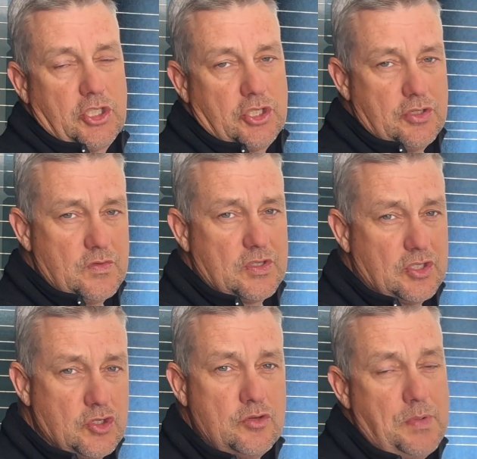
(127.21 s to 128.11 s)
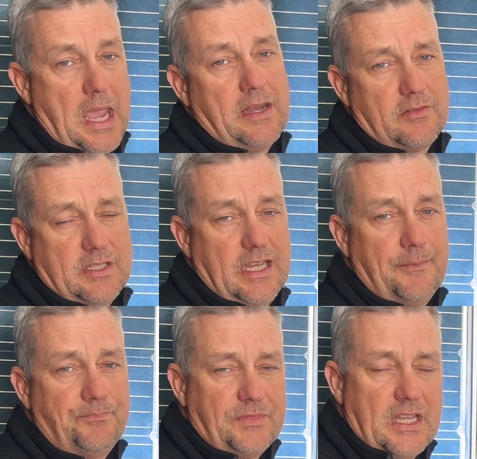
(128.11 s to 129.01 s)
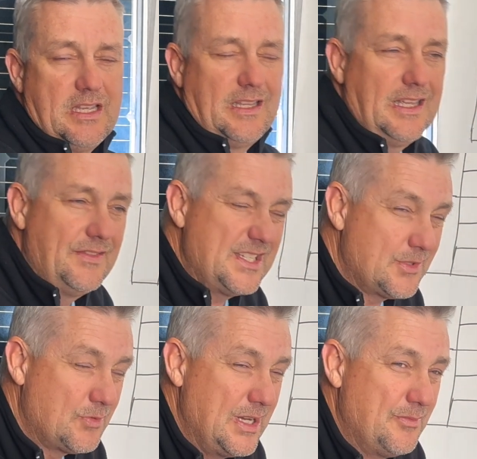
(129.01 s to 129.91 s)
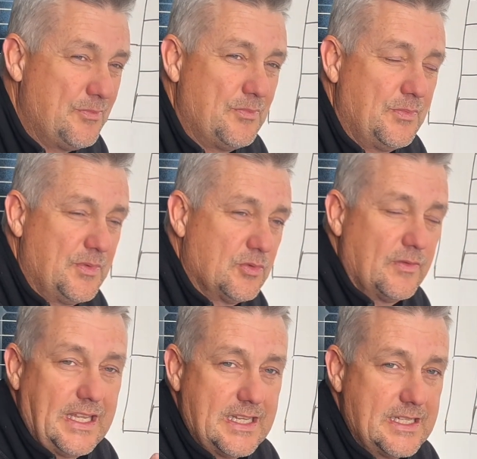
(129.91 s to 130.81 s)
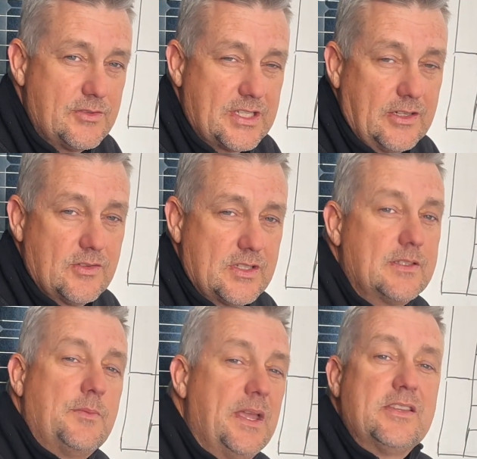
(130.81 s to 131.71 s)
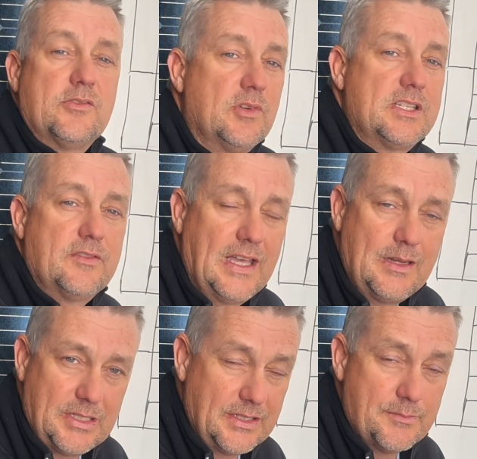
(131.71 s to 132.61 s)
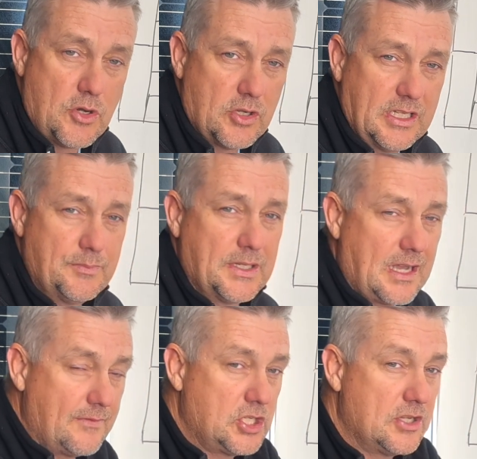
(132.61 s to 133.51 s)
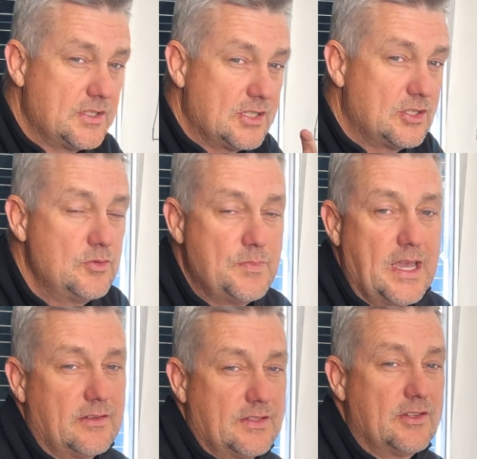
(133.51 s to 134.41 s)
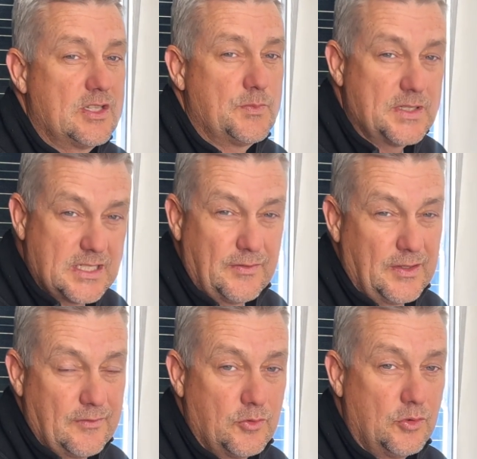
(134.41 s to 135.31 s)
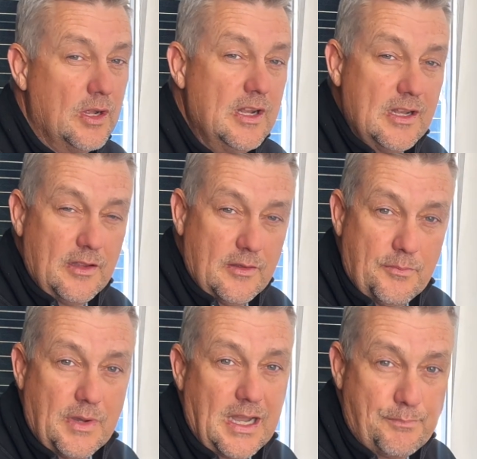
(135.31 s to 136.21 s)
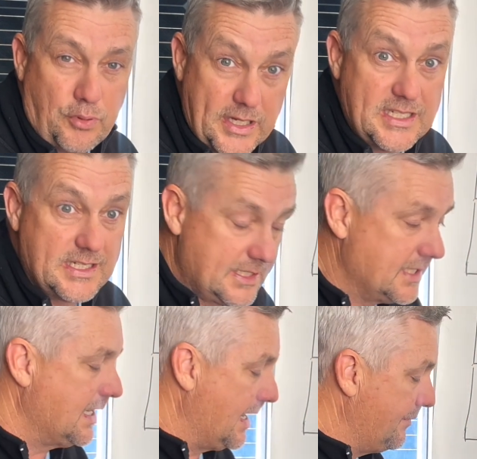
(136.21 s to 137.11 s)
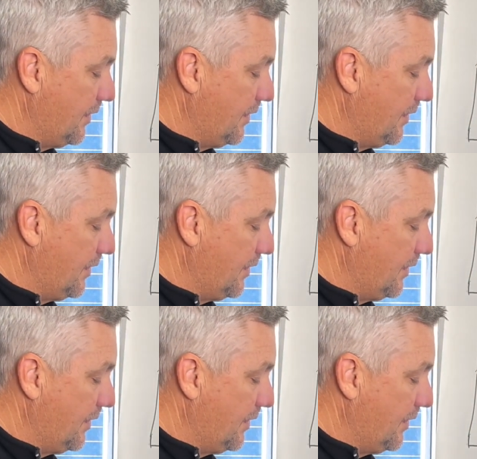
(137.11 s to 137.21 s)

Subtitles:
choose 2 panels here. And this is where sort of it gets interesting, because it depends on what's available in the market. But I've chosen 2 panels that are specific for my point today. The